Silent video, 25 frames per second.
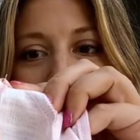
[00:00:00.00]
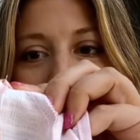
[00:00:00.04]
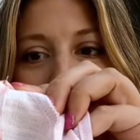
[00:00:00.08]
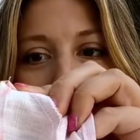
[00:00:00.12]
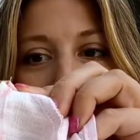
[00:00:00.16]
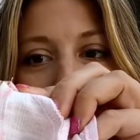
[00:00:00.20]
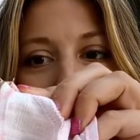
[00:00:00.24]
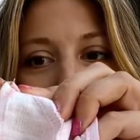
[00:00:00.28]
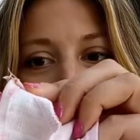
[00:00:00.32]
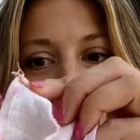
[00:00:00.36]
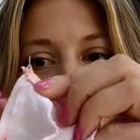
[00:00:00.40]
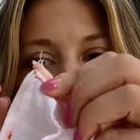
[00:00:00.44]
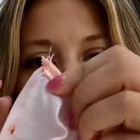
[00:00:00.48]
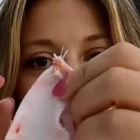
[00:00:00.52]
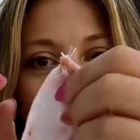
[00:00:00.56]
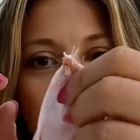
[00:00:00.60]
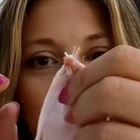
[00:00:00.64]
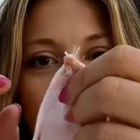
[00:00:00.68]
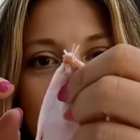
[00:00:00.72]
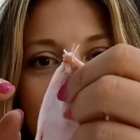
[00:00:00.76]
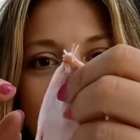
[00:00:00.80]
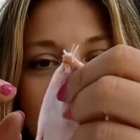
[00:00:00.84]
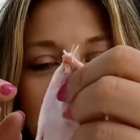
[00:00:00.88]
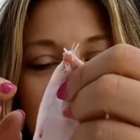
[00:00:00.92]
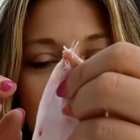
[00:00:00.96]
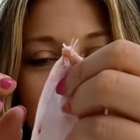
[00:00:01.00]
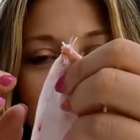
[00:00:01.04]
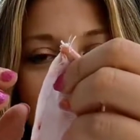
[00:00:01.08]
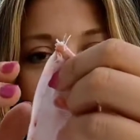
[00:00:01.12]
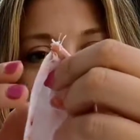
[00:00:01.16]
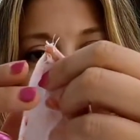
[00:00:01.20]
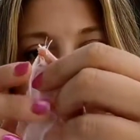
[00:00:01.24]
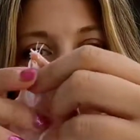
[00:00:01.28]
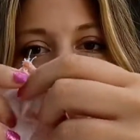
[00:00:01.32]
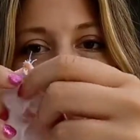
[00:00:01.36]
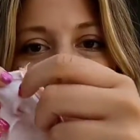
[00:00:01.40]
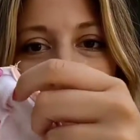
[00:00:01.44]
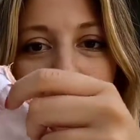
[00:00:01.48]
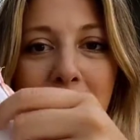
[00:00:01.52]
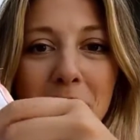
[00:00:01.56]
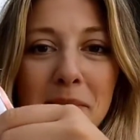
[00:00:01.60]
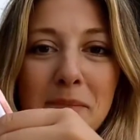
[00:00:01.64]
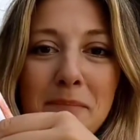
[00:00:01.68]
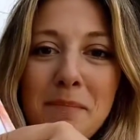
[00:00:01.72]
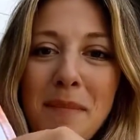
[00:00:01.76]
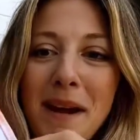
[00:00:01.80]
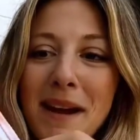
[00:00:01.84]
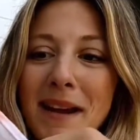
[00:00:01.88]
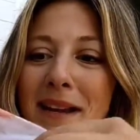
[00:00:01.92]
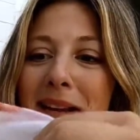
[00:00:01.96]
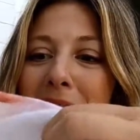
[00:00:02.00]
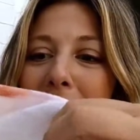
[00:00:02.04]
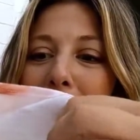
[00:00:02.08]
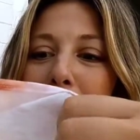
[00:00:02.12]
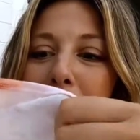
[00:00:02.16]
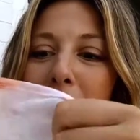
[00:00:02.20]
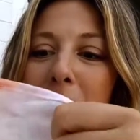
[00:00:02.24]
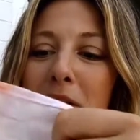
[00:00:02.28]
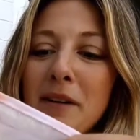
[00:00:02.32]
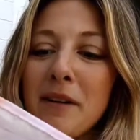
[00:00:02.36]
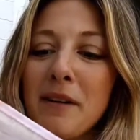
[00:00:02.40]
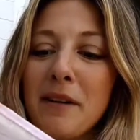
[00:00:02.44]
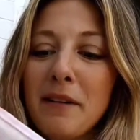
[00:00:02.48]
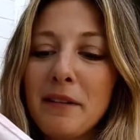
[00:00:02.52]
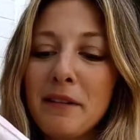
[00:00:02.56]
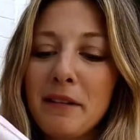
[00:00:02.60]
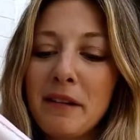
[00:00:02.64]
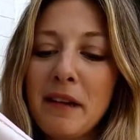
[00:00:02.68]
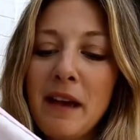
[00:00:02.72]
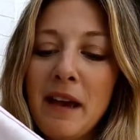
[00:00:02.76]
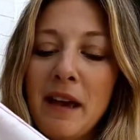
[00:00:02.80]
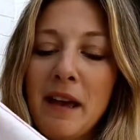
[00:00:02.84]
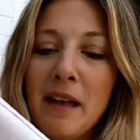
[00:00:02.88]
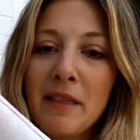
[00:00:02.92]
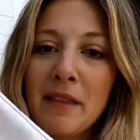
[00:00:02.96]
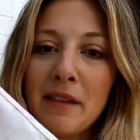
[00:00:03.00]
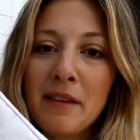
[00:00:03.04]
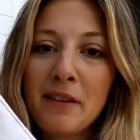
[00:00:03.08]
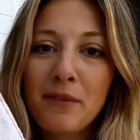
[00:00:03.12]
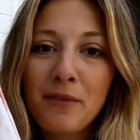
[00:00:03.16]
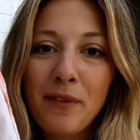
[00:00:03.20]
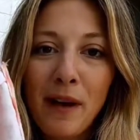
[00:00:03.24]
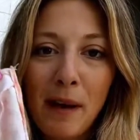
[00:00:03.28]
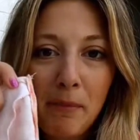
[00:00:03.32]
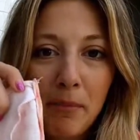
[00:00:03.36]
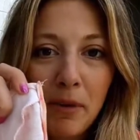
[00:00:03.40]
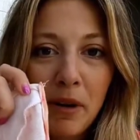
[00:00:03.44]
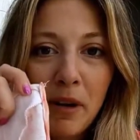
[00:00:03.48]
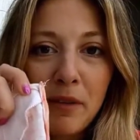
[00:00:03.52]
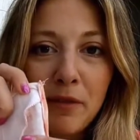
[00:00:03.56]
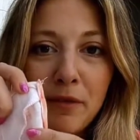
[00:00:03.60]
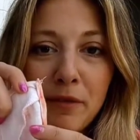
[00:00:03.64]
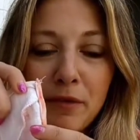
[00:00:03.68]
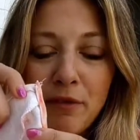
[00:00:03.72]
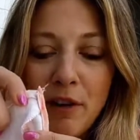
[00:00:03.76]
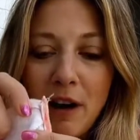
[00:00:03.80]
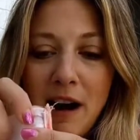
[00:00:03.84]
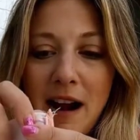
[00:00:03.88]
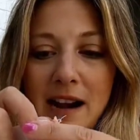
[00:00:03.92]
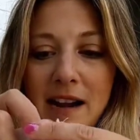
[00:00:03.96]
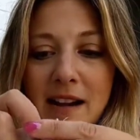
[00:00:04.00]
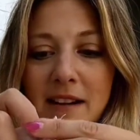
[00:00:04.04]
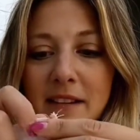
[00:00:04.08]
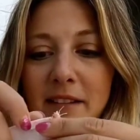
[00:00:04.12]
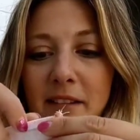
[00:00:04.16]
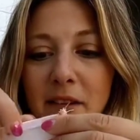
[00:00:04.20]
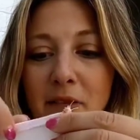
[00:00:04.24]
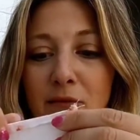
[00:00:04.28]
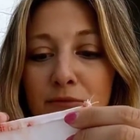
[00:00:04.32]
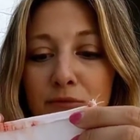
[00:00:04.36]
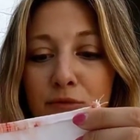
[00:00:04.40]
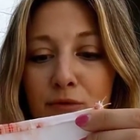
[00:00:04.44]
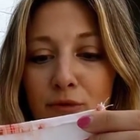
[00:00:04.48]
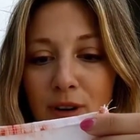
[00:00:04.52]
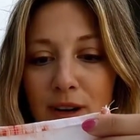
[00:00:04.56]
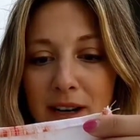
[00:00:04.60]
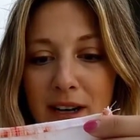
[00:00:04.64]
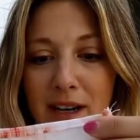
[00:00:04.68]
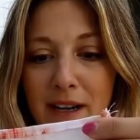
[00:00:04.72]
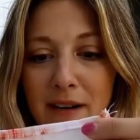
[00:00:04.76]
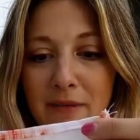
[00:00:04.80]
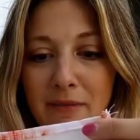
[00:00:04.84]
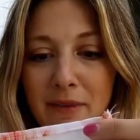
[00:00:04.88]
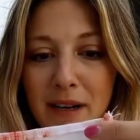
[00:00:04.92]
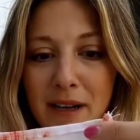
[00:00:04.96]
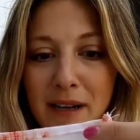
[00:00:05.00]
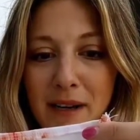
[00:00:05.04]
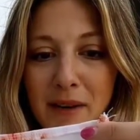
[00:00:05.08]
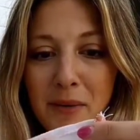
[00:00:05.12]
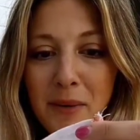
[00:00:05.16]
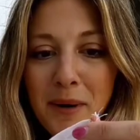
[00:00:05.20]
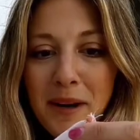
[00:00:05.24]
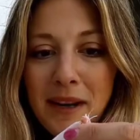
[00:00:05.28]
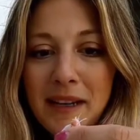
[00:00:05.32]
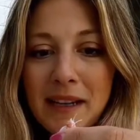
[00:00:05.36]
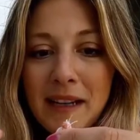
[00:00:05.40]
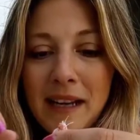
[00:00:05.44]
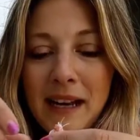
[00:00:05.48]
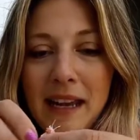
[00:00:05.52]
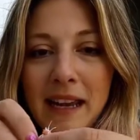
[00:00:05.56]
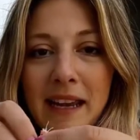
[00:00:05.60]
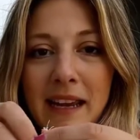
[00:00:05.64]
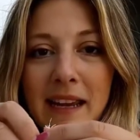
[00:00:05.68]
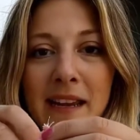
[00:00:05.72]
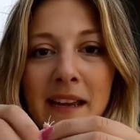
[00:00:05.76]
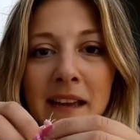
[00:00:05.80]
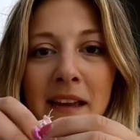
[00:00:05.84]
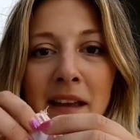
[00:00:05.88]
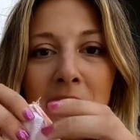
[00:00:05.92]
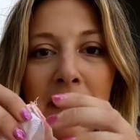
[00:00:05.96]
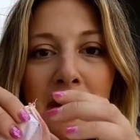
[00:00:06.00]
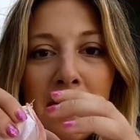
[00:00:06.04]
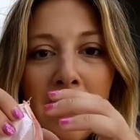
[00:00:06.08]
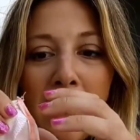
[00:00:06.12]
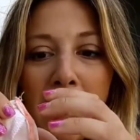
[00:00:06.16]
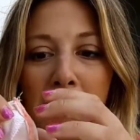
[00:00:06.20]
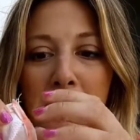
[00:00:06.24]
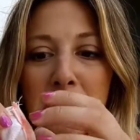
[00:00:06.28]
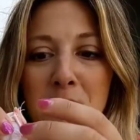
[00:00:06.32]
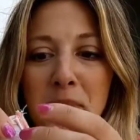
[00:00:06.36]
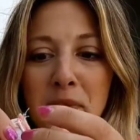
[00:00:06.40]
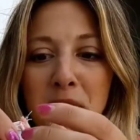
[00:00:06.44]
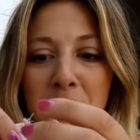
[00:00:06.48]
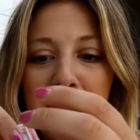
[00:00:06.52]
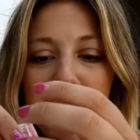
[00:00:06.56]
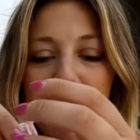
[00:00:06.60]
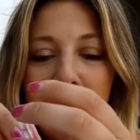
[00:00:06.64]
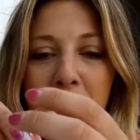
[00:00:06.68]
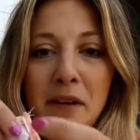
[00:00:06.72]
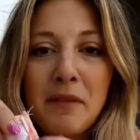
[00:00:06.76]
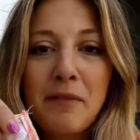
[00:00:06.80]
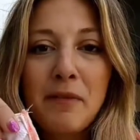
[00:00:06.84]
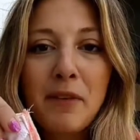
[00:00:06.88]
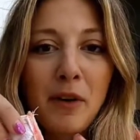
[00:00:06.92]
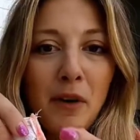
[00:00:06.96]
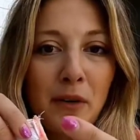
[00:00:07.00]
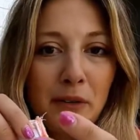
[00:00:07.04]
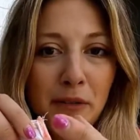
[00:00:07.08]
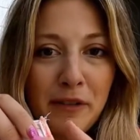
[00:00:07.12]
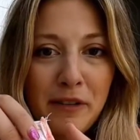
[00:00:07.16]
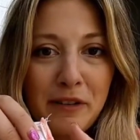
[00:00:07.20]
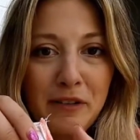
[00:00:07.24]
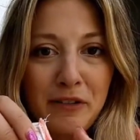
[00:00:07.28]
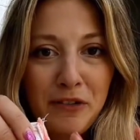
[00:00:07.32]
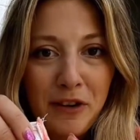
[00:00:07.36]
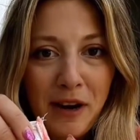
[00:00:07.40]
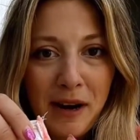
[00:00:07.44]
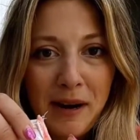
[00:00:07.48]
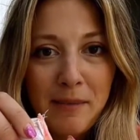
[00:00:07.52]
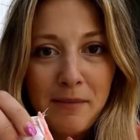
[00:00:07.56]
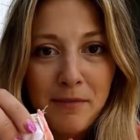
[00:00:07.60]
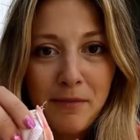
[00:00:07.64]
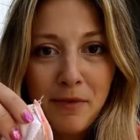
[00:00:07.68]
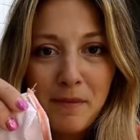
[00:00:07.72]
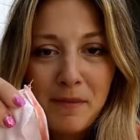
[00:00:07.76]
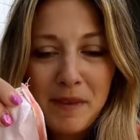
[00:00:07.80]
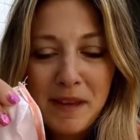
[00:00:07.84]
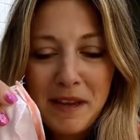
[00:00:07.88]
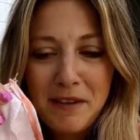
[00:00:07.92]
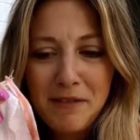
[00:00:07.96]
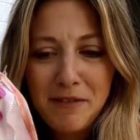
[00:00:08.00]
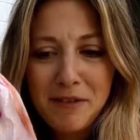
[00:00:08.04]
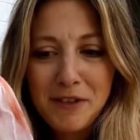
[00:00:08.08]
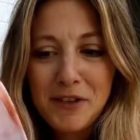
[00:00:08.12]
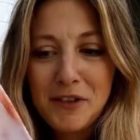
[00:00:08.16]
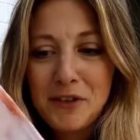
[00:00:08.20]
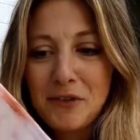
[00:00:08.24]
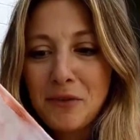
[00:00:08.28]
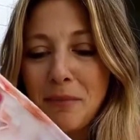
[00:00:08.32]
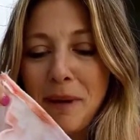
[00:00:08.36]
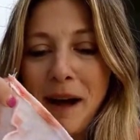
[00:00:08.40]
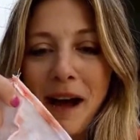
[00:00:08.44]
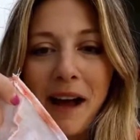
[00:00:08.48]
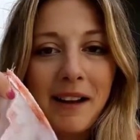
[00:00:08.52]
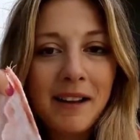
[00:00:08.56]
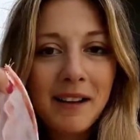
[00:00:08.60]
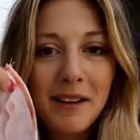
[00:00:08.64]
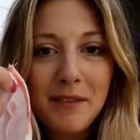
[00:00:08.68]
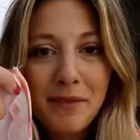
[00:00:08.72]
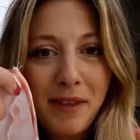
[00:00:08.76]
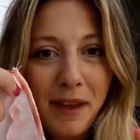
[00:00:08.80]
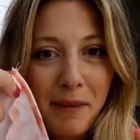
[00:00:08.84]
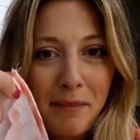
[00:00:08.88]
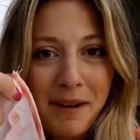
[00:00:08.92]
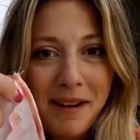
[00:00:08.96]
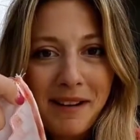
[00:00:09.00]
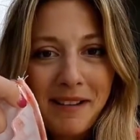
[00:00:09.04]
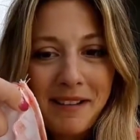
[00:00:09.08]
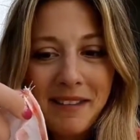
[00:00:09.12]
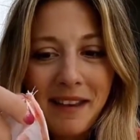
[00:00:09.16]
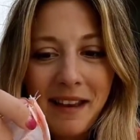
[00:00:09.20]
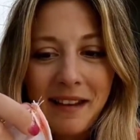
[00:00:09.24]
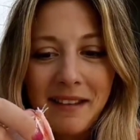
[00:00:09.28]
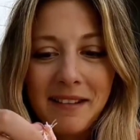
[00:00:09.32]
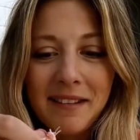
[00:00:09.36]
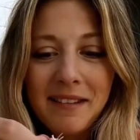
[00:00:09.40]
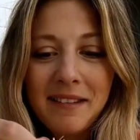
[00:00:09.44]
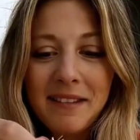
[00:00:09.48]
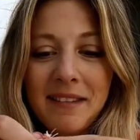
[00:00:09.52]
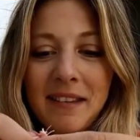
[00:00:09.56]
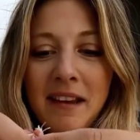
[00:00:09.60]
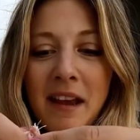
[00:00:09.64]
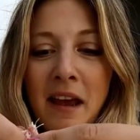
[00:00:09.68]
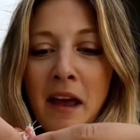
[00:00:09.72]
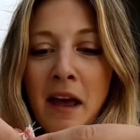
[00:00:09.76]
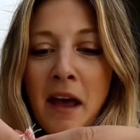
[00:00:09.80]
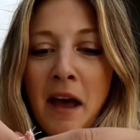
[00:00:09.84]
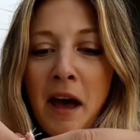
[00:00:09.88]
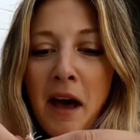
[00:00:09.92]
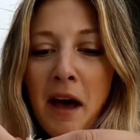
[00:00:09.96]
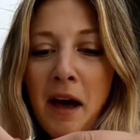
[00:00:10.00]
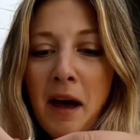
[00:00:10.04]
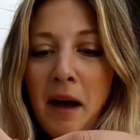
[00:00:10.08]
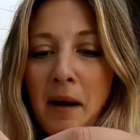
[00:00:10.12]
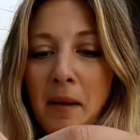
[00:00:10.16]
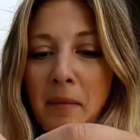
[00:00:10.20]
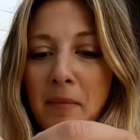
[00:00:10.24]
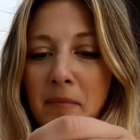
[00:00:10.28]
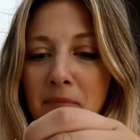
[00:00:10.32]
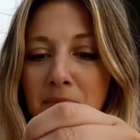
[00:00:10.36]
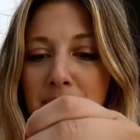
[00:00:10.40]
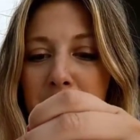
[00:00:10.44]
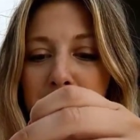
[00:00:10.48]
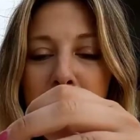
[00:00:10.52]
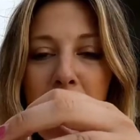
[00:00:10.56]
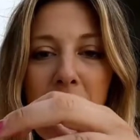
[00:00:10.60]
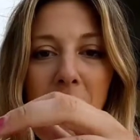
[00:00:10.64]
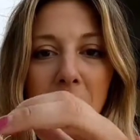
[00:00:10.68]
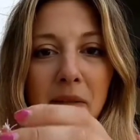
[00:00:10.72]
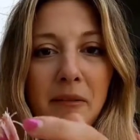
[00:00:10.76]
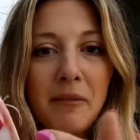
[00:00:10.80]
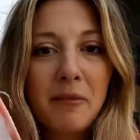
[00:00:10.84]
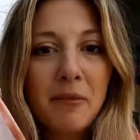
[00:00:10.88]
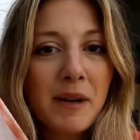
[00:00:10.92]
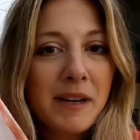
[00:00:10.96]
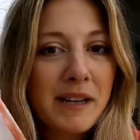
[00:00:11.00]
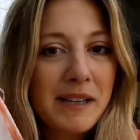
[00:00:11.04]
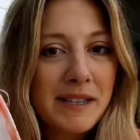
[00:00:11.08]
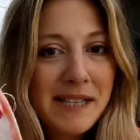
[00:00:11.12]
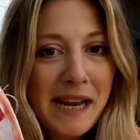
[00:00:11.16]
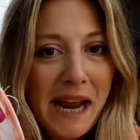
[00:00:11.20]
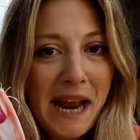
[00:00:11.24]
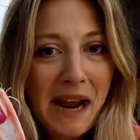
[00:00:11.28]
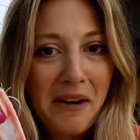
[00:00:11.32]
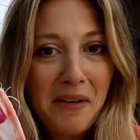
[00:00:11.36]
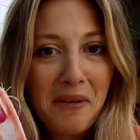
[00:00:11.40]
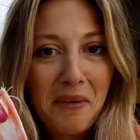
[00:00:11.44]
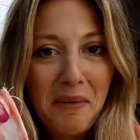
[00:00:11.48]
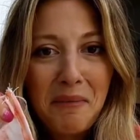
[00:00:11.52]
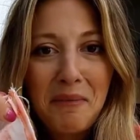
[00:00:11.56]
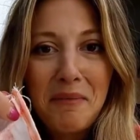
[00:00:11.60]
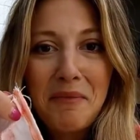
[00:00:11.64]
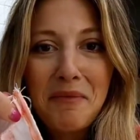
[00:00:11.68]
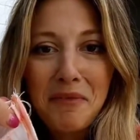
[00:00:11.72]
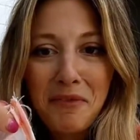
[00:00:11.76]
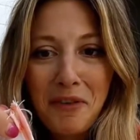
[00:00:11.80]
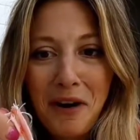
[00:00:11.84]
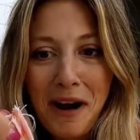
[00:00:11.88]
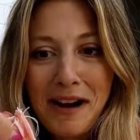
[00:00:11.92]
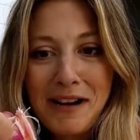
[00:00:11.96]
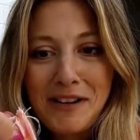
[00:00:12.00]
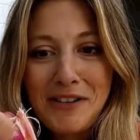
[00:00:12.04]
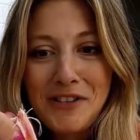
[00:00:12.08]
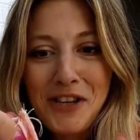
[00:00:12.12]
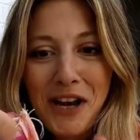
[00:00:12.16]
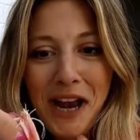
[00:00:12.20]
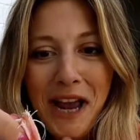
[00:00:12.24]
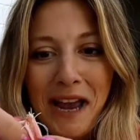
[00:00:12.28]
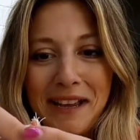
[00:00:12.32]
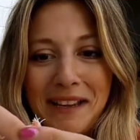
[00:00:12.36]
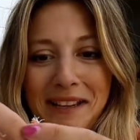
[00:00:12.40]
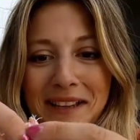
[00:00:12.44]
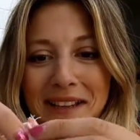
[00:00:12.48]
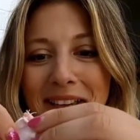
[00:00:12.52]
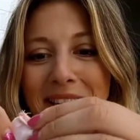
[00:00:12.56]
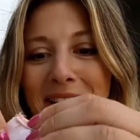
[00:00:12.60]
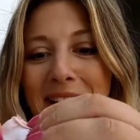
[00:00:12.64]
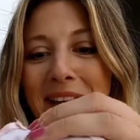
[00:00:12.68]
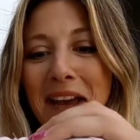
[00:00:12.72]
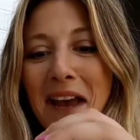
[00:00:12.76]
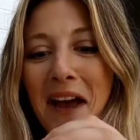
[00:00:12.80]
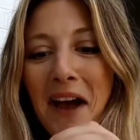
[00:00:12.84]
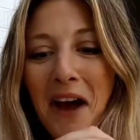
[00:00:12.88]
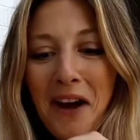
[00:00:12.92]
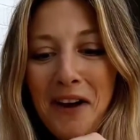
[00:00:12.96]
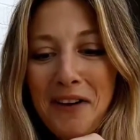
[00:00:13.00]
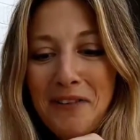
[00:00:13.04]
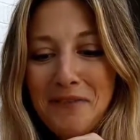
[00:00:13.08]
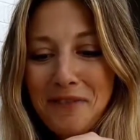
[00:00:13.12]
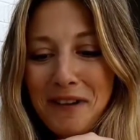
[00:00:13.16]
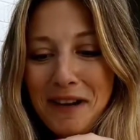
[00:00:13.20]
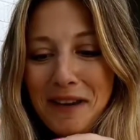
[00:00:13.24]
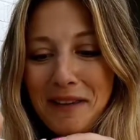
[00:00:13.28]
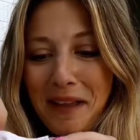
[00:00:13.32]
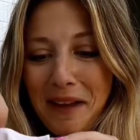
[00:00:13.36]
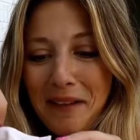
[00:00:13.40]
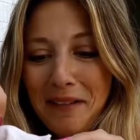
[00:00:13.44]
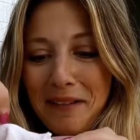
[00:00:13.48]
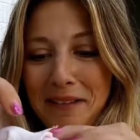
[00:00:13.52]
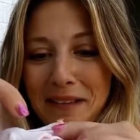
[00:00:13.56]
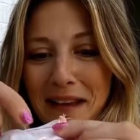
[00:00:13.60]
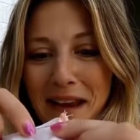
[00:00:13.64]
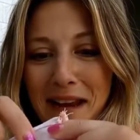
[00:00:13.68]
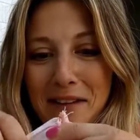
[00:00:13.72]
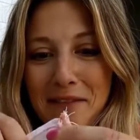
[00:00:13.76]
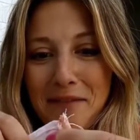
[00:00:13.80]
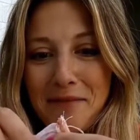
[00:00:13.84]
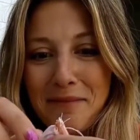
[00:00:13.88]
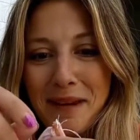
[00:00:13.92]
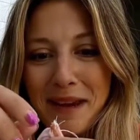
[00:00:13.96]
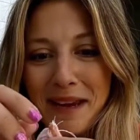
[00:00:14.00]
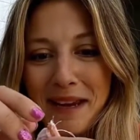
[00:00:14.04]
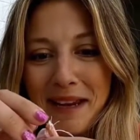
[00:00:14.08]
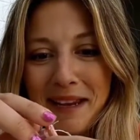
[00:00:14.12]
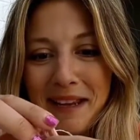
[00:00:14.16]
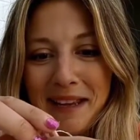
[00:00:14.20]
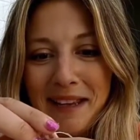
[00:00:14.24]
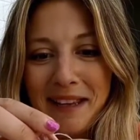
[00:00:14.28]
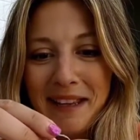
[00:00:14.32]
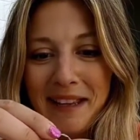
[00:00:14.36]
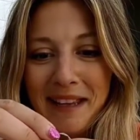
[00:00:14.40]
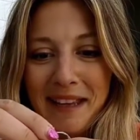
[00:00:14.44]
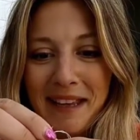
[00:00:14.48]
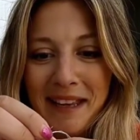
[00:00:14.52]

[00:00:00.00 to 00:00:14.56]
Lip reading: a little bit of a raw edge here? This is mainly because this fabric frays really quickly. So it's kind of lost its shape from the original pattern, if that makes sense. But when in doubt, fray check. Hopefully that'll save me